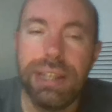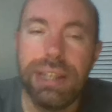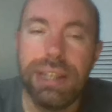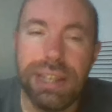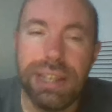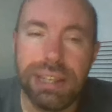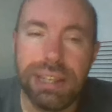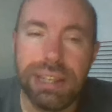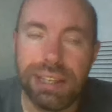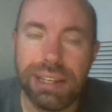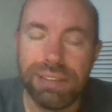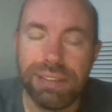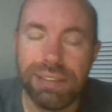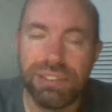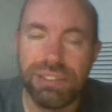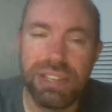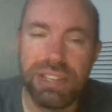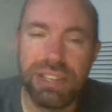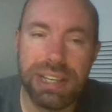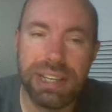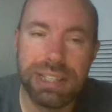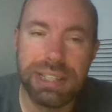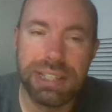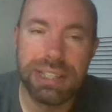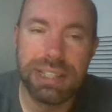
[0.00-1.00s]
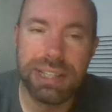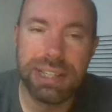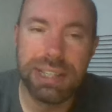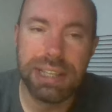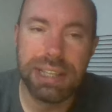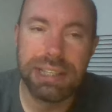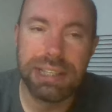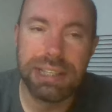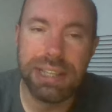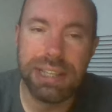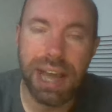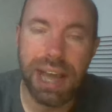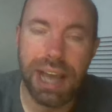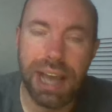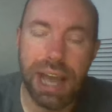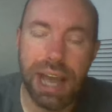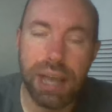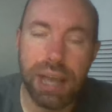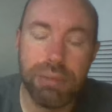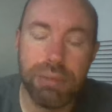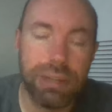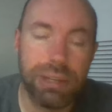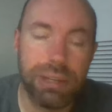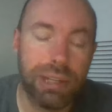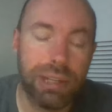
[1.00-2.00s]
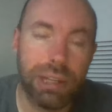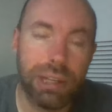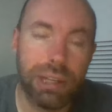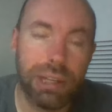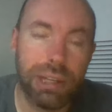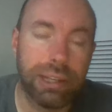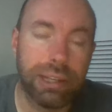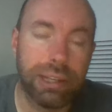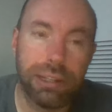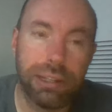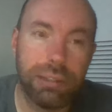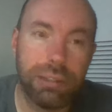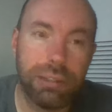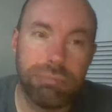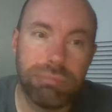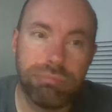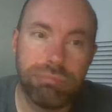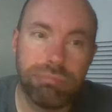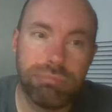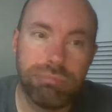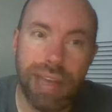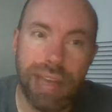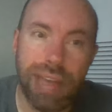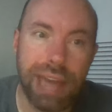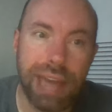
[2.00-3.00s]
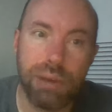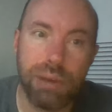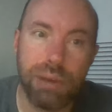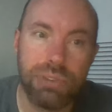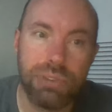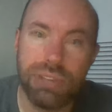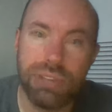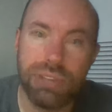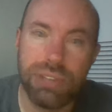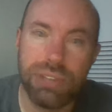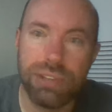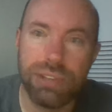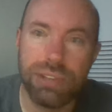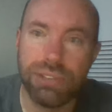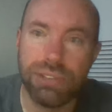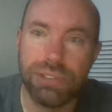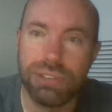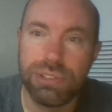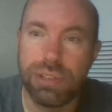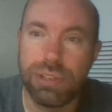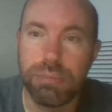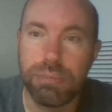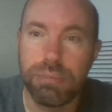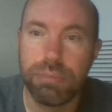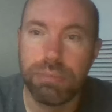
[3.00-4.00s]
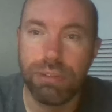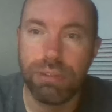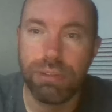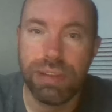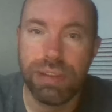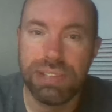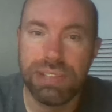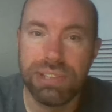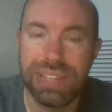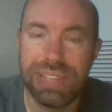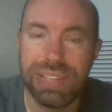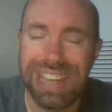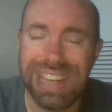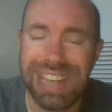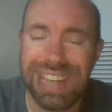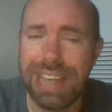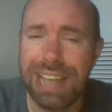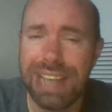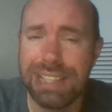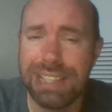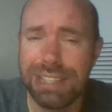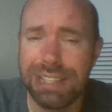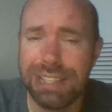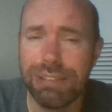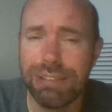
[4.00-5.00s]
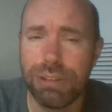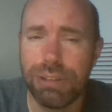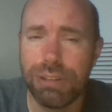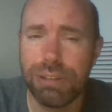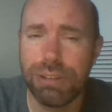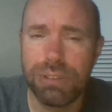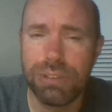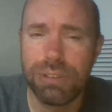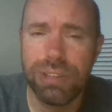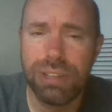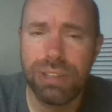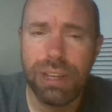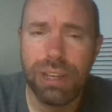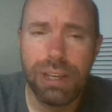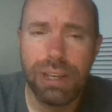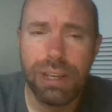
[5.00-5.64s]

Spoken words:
It gives us the time in like nanoseconds or something crazy. 9 zeros.